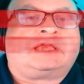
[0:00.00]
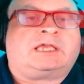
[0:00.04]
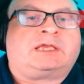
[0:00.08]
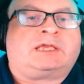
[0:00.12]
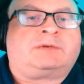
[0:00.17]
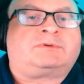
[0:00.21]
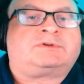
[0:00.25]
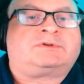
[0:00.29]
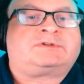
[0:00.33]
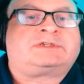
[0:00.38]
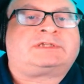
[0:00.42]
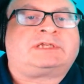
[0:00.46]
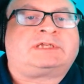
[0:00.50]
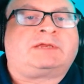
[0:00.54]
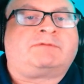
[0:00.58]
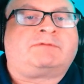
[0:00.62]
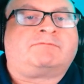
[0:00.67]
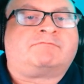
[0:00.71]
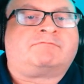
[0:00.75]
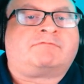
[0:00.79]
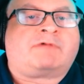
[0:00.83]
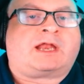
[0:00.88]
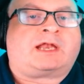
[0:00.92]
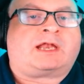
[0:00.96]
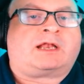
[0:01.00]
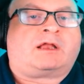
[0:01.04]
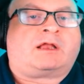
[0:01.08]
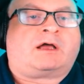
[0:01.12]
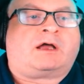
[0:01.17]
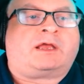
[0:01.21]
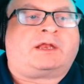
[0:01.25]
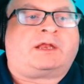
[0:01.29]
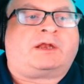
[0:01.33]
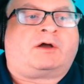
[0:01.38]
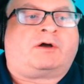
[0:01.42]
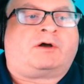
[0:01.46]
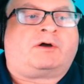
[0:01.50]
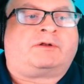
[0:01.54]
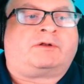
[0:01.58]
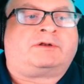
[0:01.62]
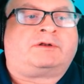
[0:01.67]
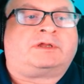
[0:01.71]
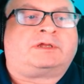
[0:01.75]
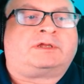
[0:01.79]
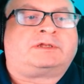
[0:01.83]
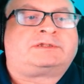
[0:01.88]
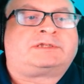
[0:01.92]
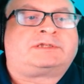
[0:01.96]
it was Team Redline
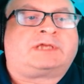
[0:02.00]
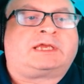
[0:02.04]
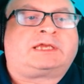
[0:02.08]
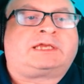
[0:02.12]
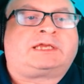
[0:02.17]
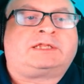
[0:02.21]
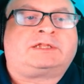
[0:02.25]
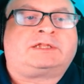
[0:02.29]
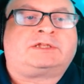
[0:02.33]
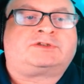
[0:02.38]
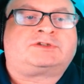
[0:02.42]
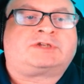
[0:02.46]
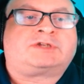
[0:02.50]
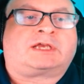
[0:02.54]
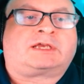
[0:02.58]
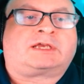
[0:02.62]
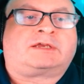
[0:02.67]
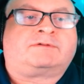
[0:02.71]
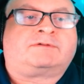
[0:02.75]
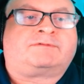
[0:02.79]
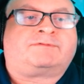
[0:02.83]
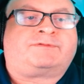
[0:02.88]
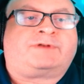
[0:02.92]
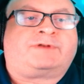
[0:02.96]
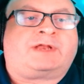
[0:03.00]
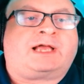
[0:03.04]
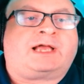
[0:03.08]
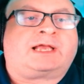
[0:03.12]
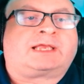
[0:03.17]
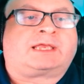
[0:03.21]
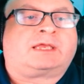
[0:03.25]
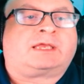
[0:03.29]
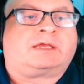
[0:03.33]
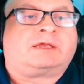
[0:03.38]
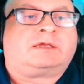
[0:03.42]
Honda taking the checkered flag.